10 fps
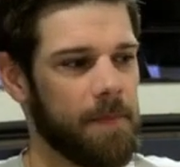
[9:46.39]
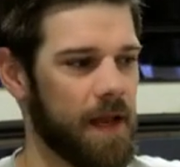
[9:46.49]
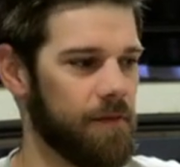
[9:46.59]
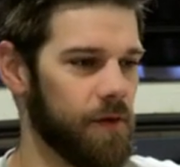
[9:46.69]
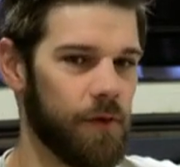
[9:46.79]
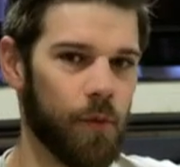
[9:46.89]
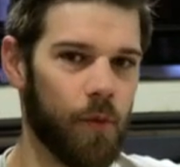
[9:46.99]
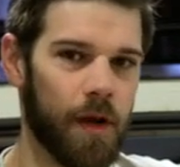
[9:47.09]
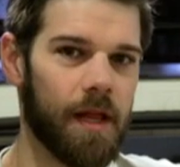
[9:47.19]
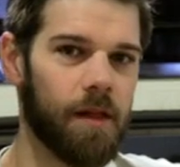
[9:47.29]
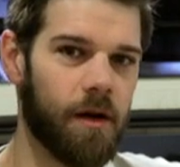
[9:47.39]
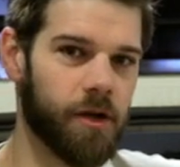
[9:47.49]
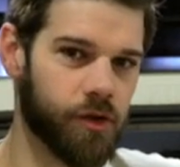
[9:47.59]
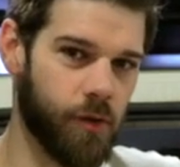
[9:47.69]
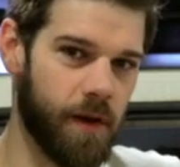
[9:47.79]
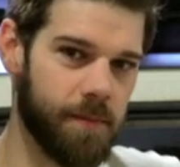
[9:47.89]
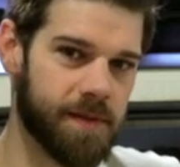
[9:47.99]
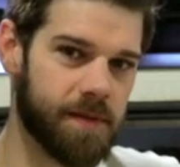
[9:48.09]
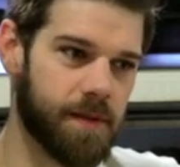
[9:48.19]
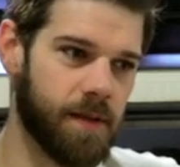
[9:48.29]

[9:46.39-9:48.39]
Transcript: And if you do really long trips,